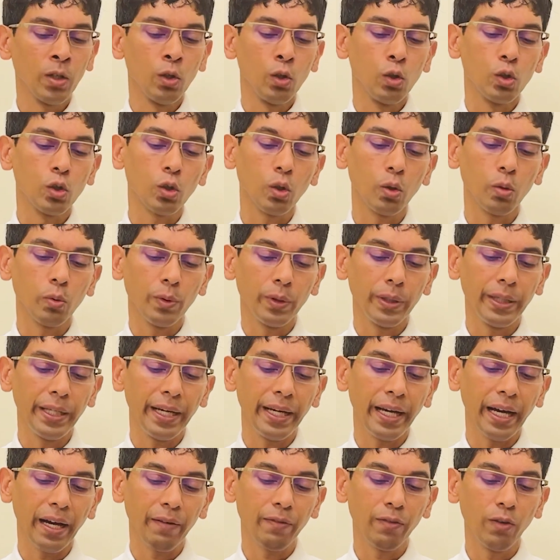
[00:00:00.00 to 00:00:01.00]
So they
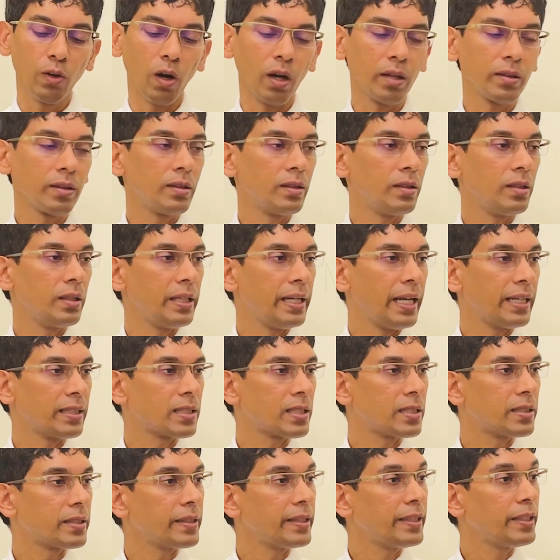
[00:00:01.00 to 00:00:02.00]
have got the
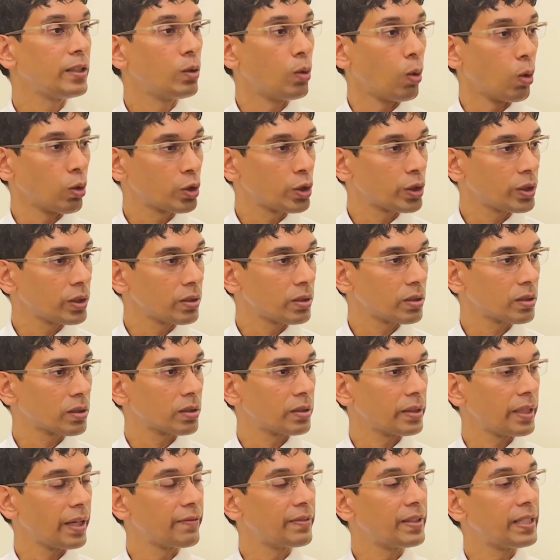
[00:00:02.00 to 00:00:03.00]
necessary coaches,
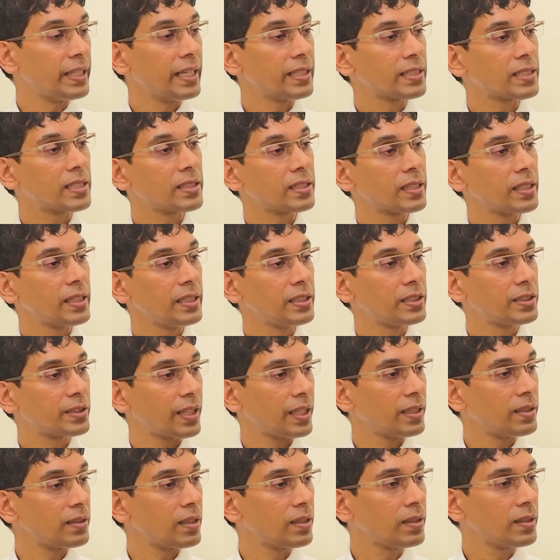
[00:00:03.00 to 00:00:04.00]
they have the necessary
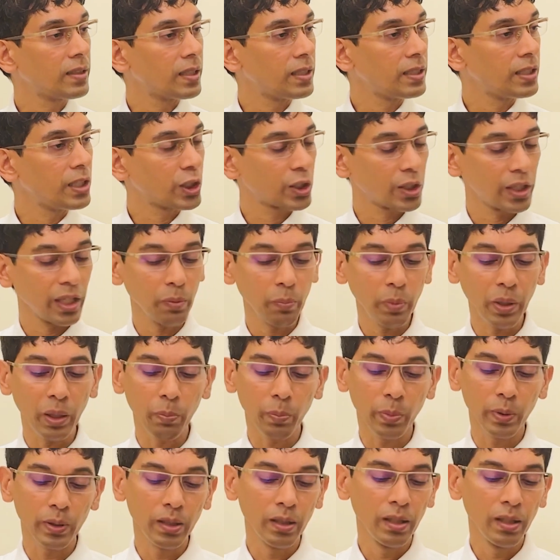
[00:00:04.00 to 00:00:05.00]
strength and conditioning people,